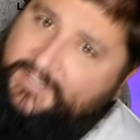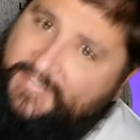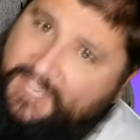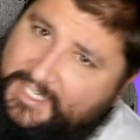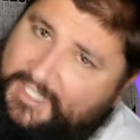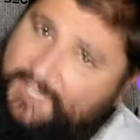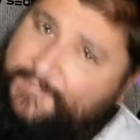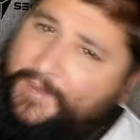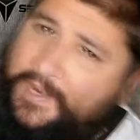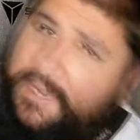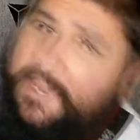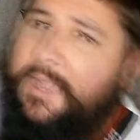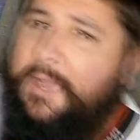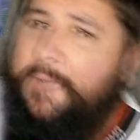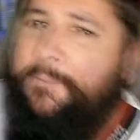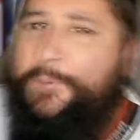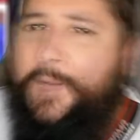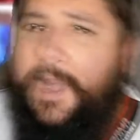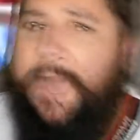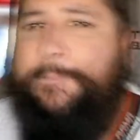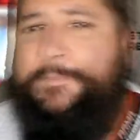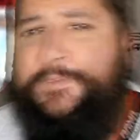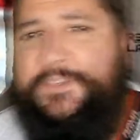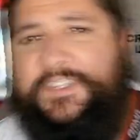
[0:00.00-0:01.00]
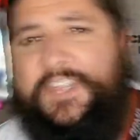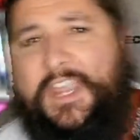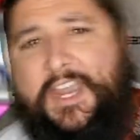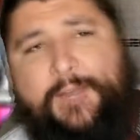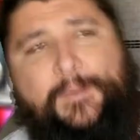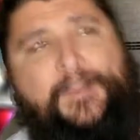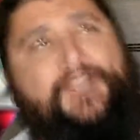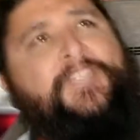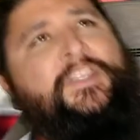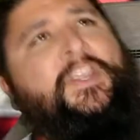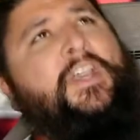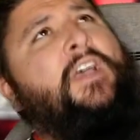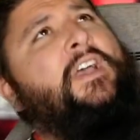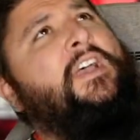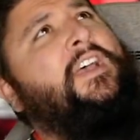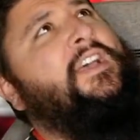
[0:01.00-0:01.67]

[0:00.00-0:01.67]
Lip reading: TTV, Papa Stanimus.